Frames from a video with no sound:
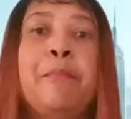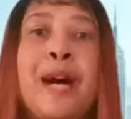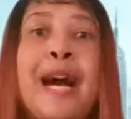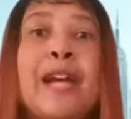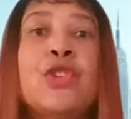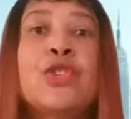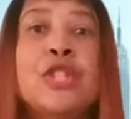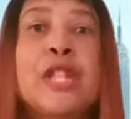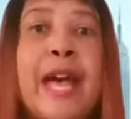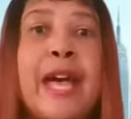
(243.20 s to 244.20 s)
buy your
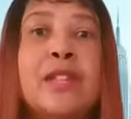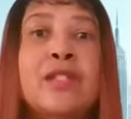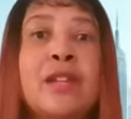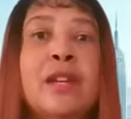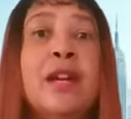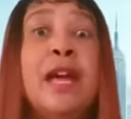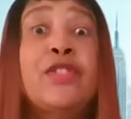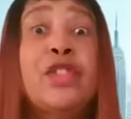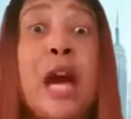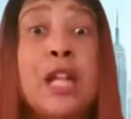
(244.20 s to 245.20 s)
snacks
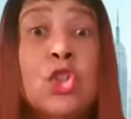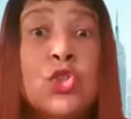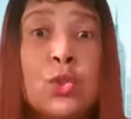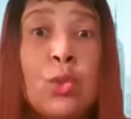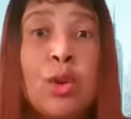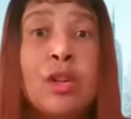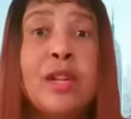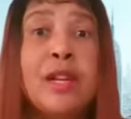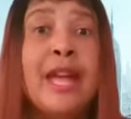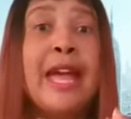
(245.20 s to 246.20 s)
at the dollar store.
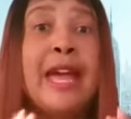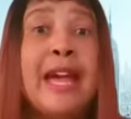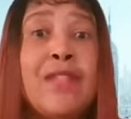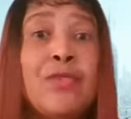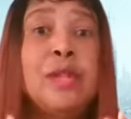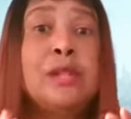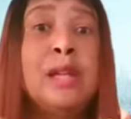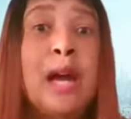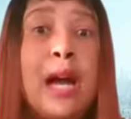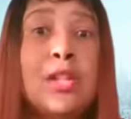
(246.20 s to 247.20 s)
At the
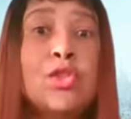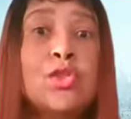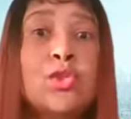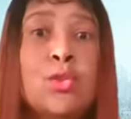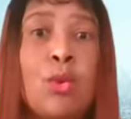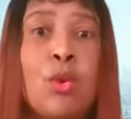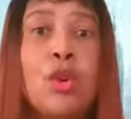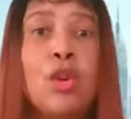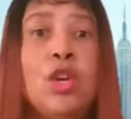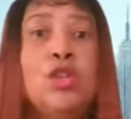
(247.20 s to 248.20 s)
dollar
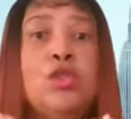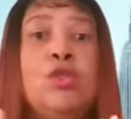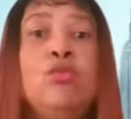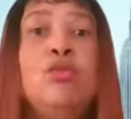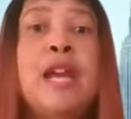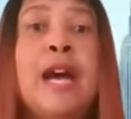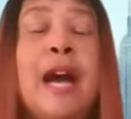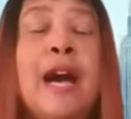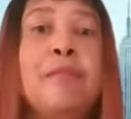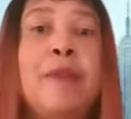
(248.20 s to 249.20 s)
store. Do
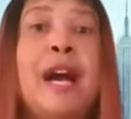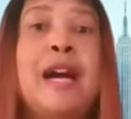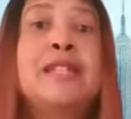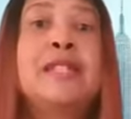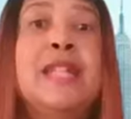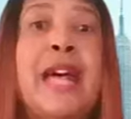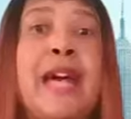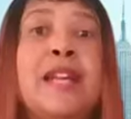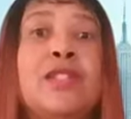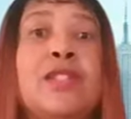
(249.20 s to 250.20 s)
not buy
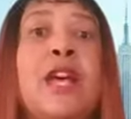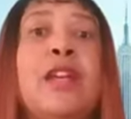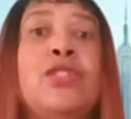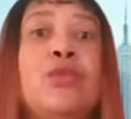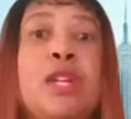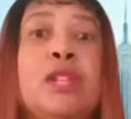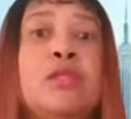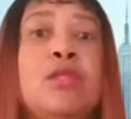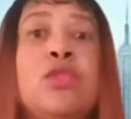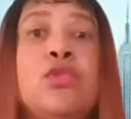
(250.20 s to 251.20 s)
snacks at the
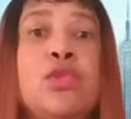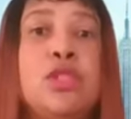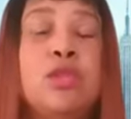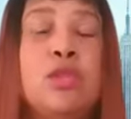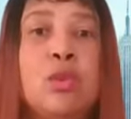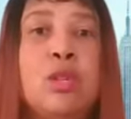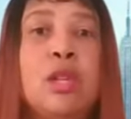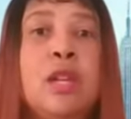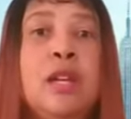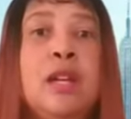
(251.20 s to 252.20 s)
regular grocery store.